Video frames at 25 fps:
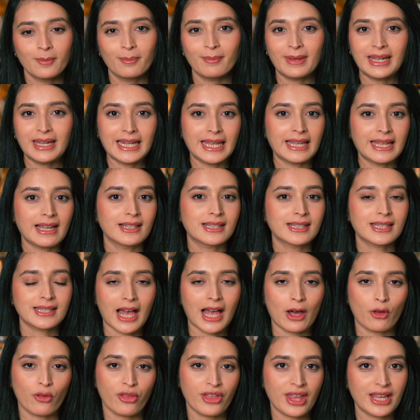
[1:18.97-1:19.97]
meaning a
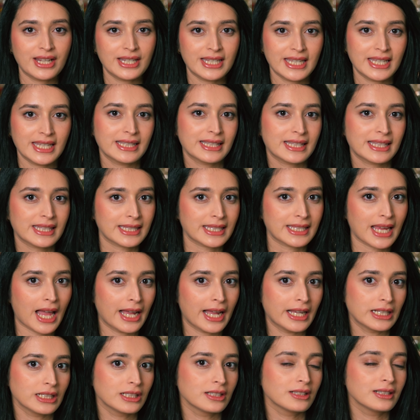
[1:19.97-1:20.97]
South Indian
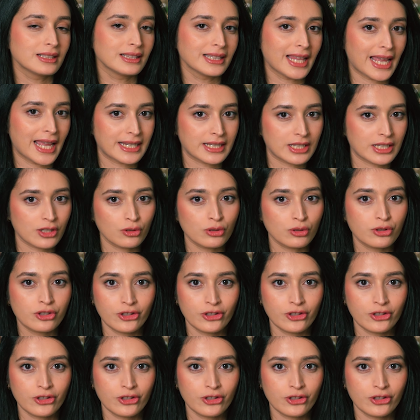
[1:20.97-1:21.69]
style lentil